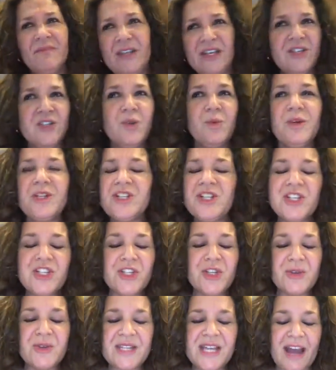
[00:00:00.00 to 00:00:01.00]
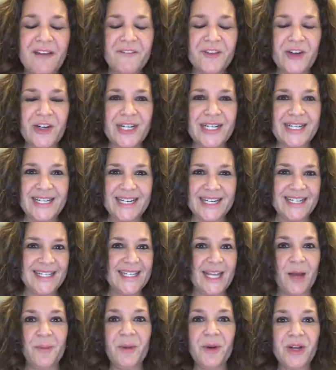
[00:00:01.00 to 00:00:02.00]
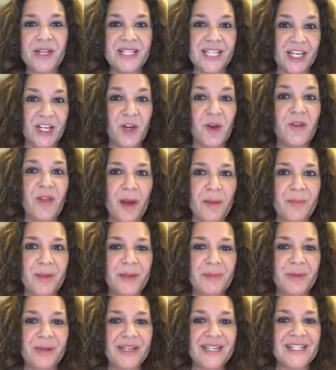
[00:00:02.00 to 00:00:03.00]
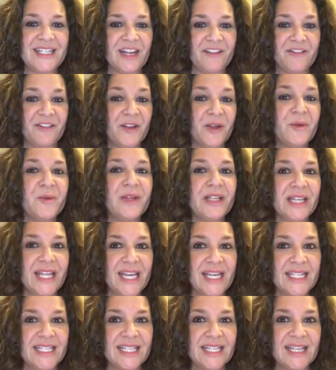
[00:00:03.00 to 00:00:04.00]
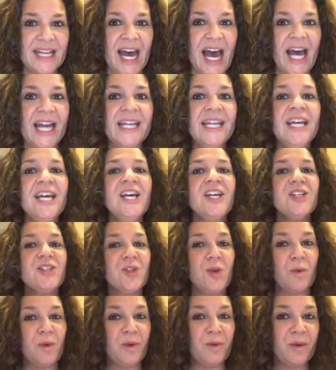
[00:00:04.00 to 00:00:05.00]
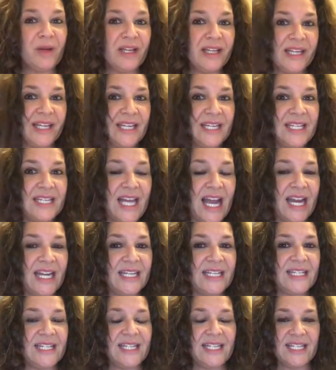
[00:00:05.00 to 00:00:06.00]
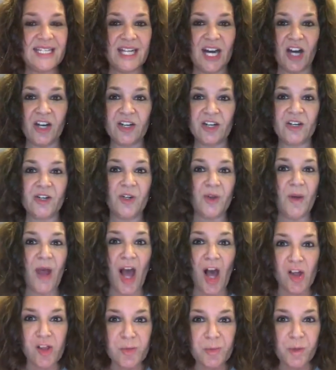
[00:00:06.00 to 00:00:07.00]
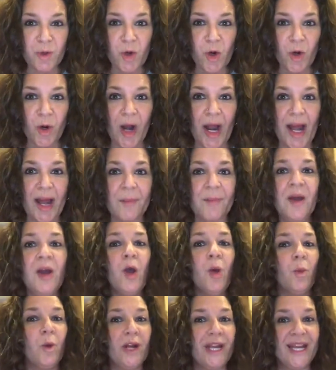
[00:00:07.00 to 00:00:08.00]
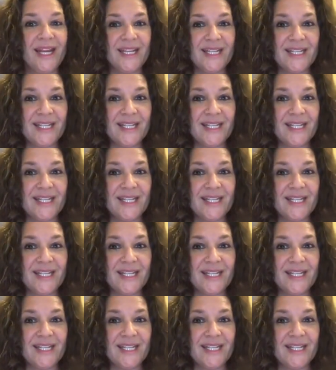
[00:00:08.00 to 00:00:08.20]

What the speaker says: So we'll just use that for an example, because I know that people can definitely relate to that. So we're really excited to start our new health program. We're in